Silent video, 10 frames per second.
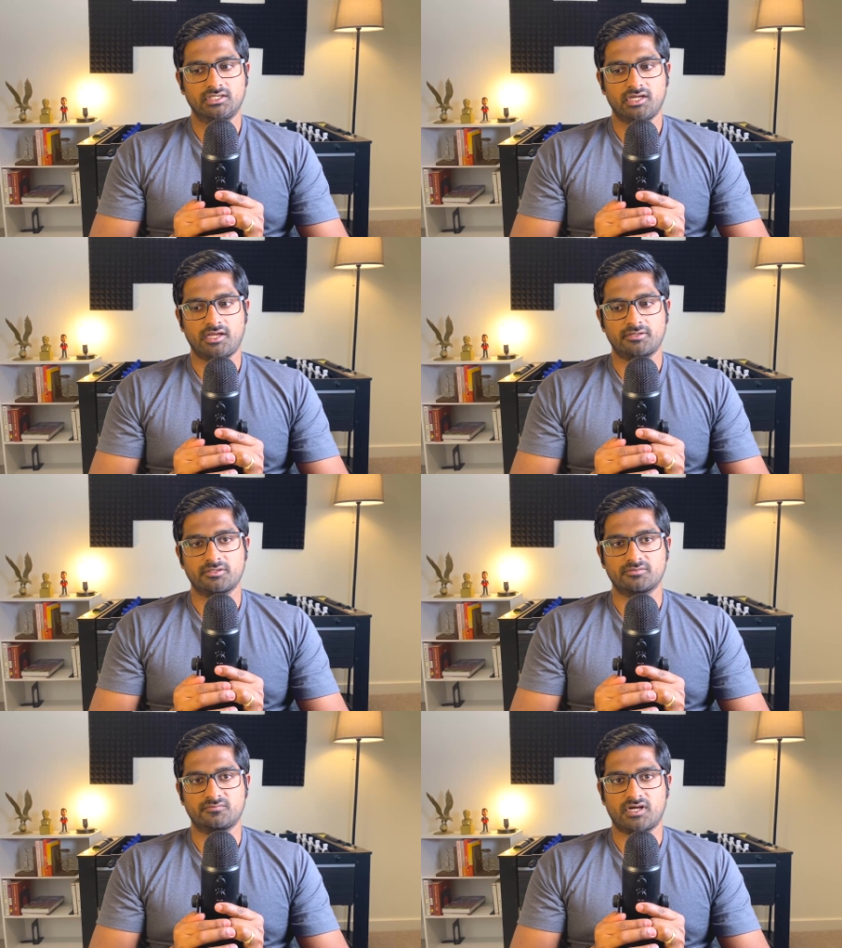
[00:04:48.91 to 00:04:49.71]
i don't
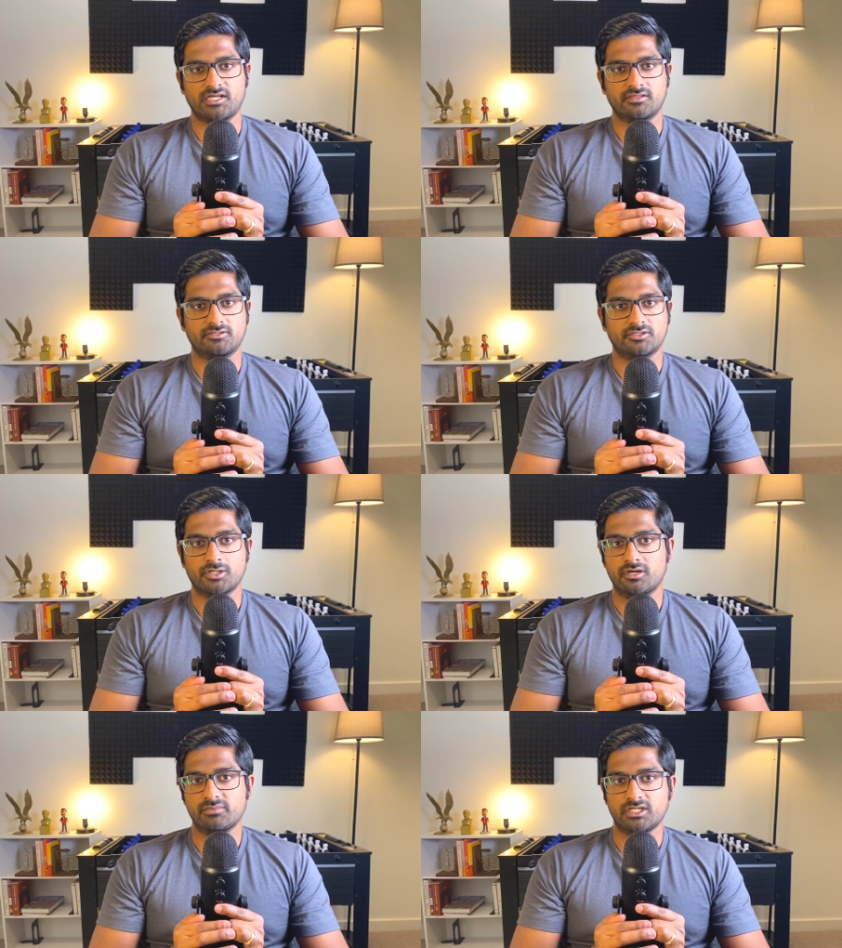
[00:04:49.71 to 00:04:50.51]
know find the
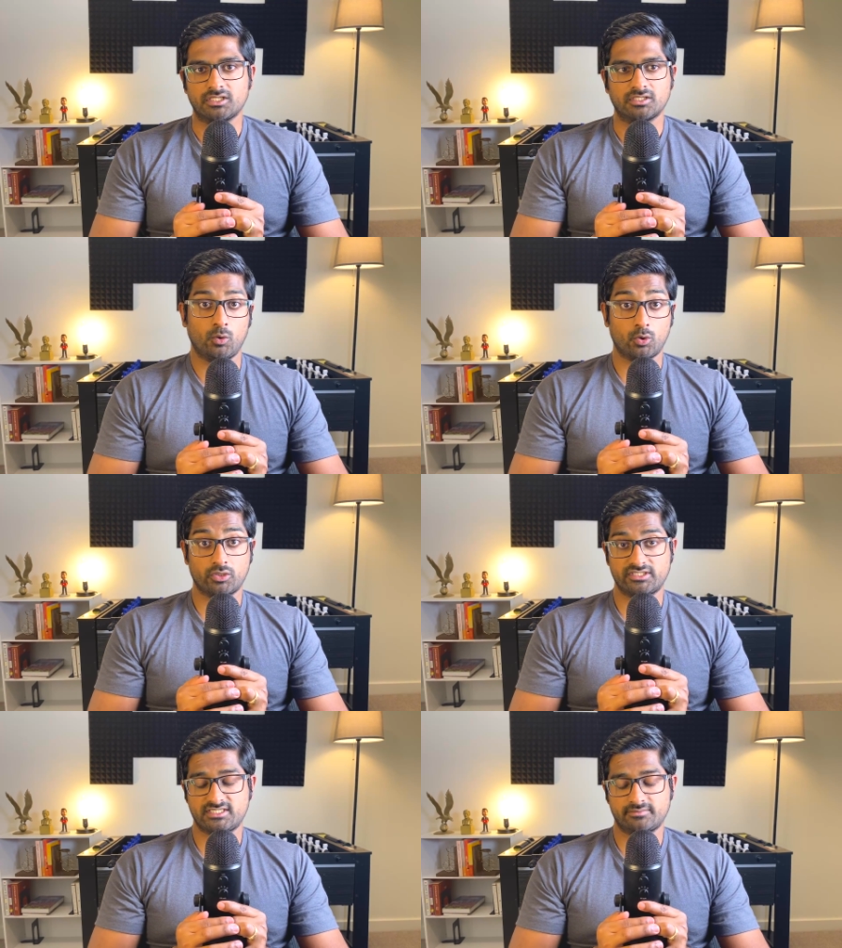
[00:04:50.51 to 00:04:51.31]
determinant
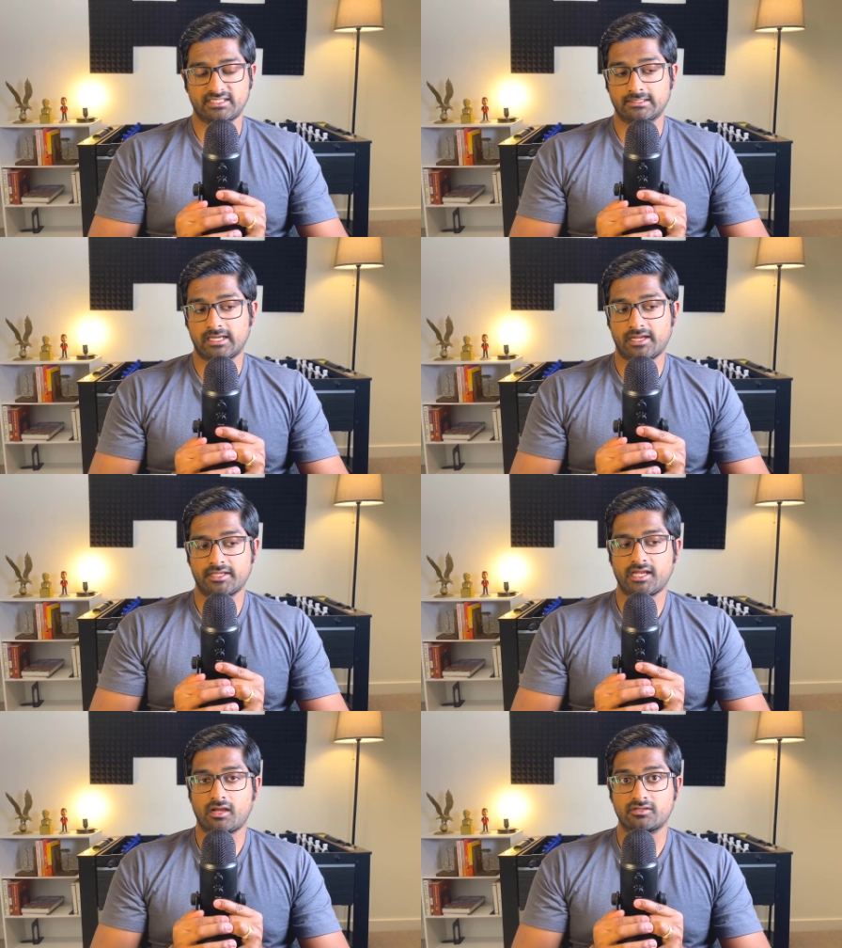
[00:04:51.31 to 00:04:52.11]
or something
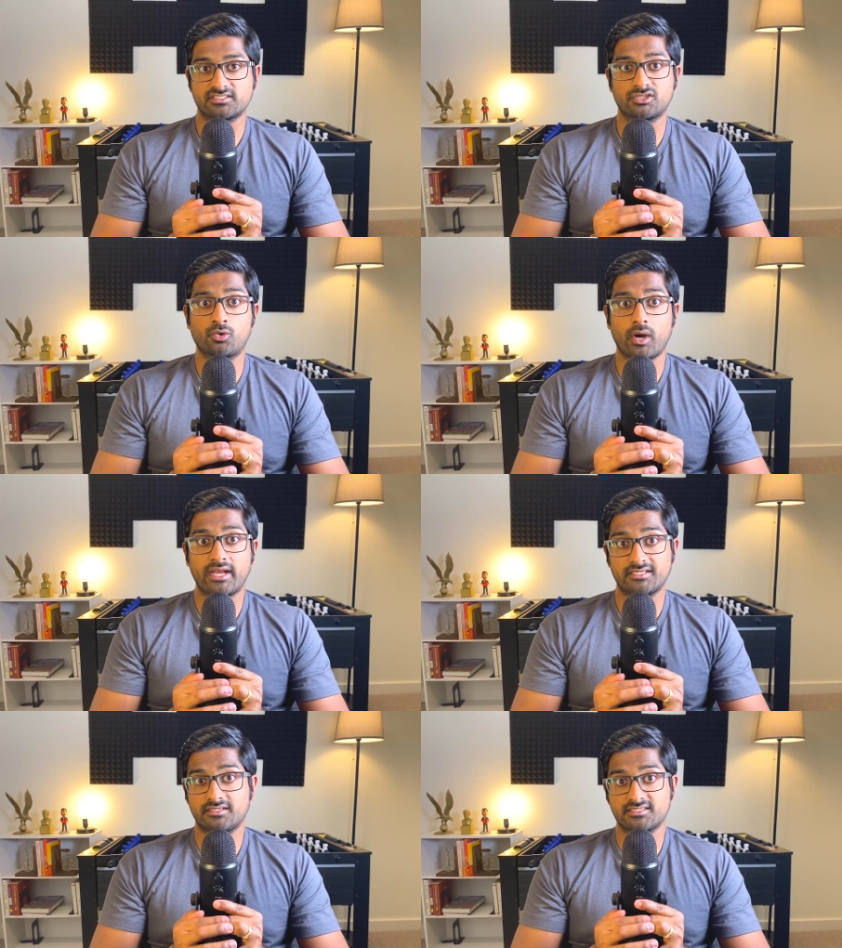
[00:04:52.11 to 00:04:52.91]
like how does
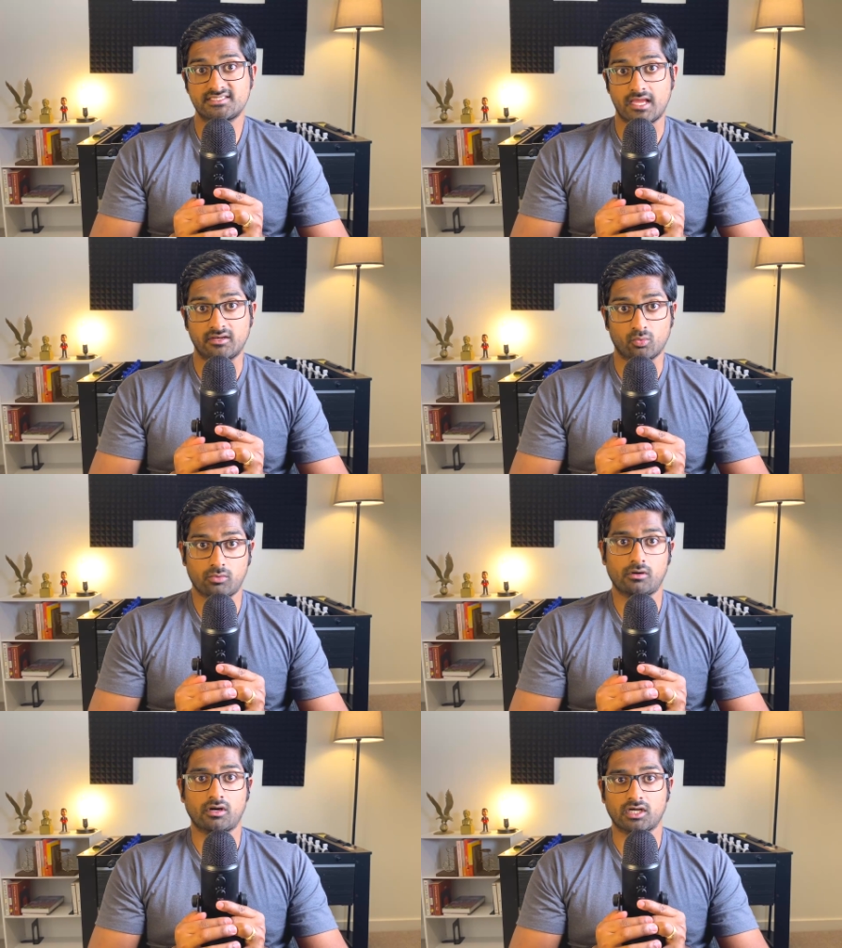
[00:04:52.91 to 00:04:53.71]
gradient descent
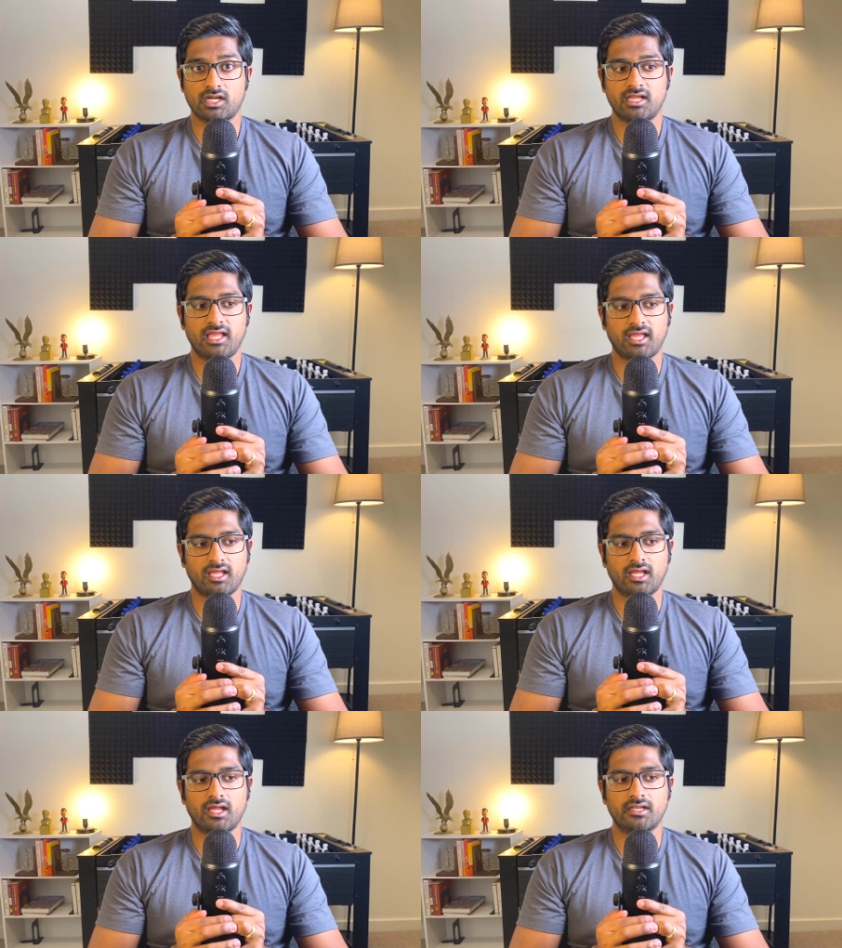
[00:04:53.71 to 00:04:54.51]
work
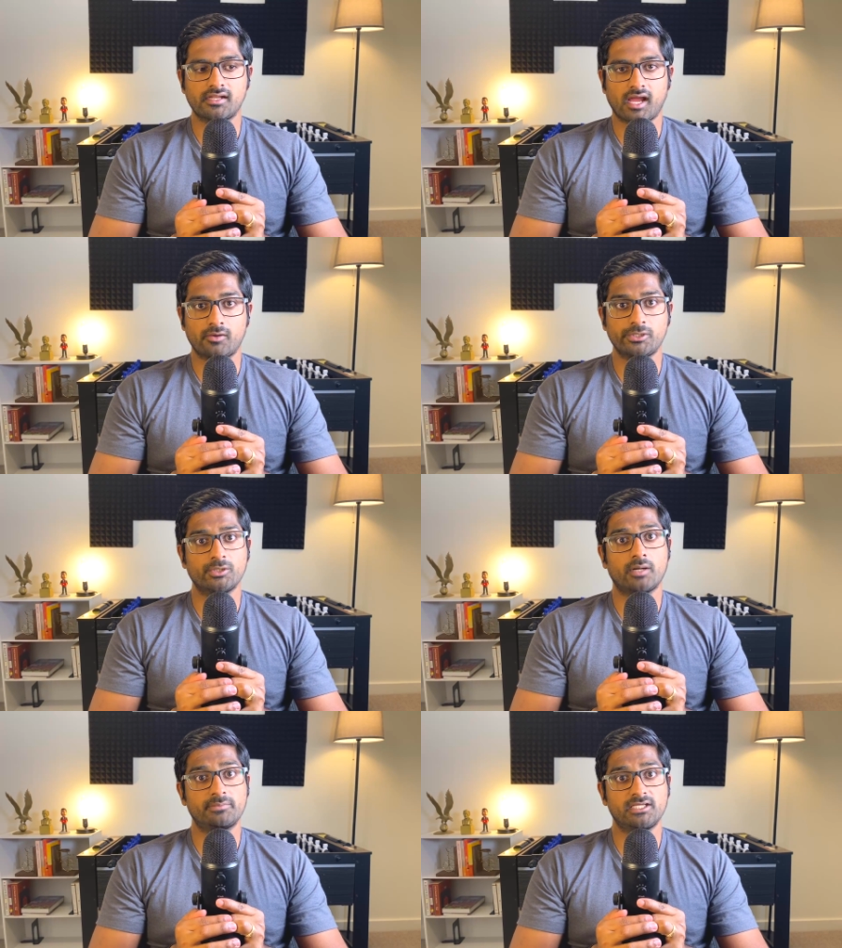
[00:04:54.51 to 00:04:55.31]
and how do
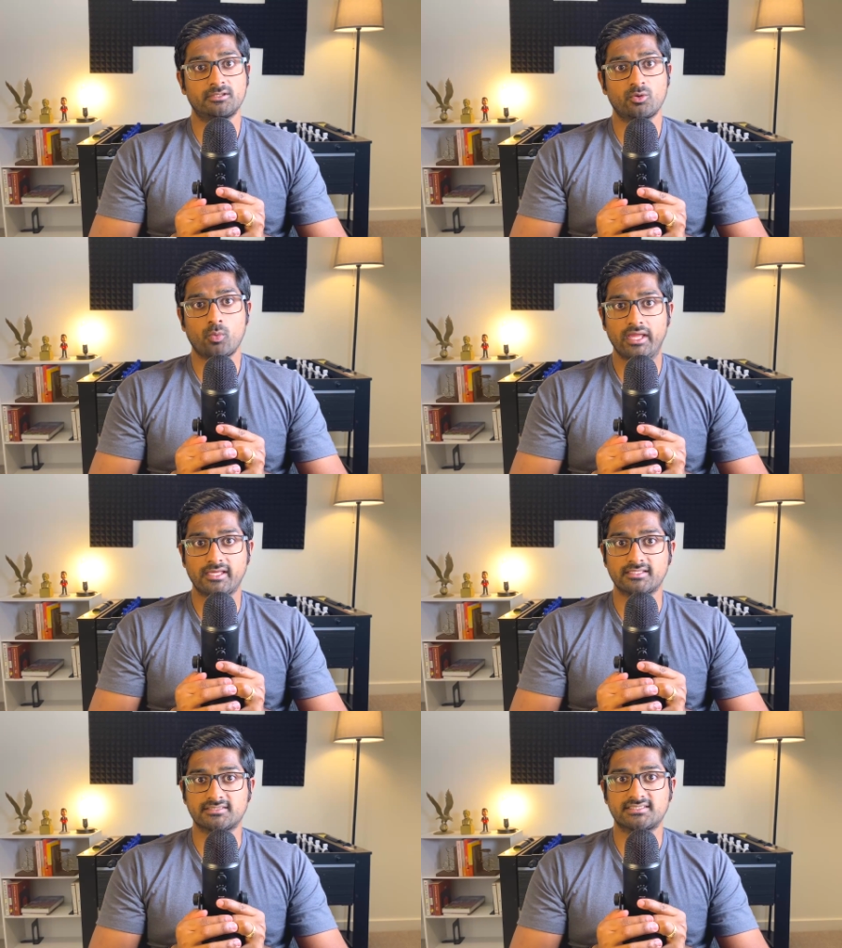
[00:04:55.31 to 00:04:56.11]
you update the
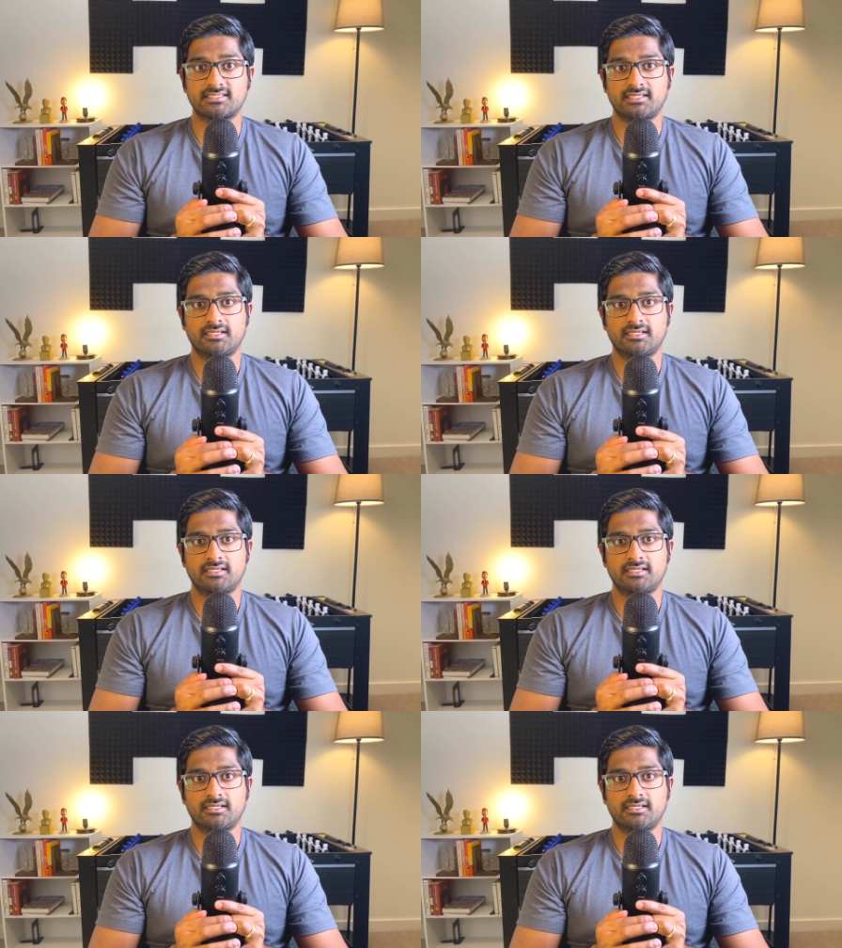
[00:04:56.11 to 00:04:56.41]
weights